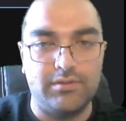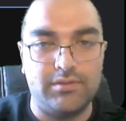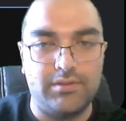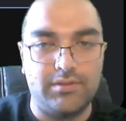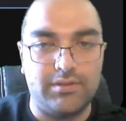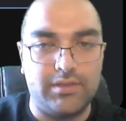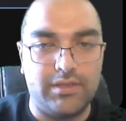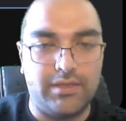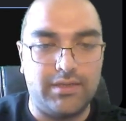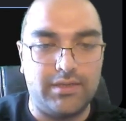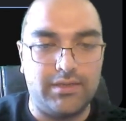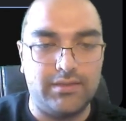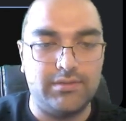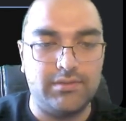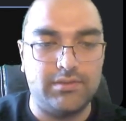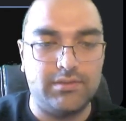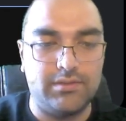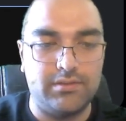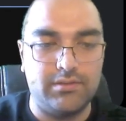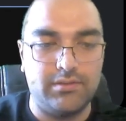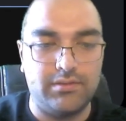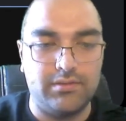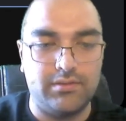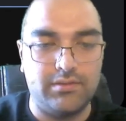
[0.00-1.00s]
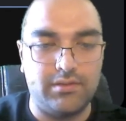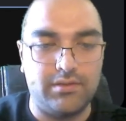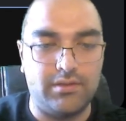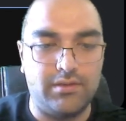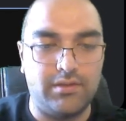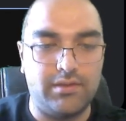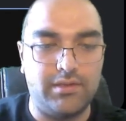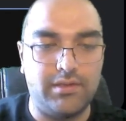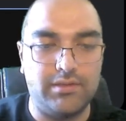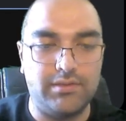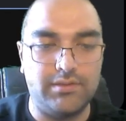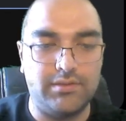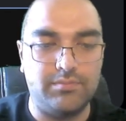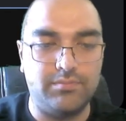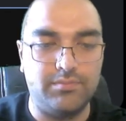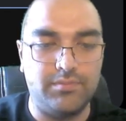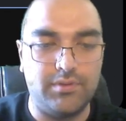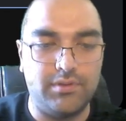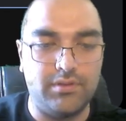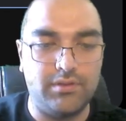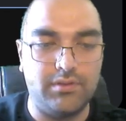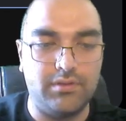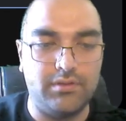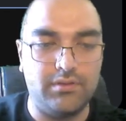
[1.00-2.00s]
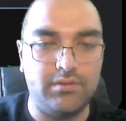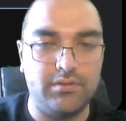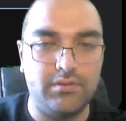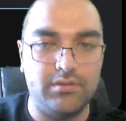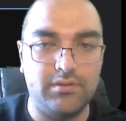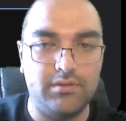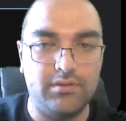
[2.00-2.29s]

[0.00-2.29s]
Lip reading: that has been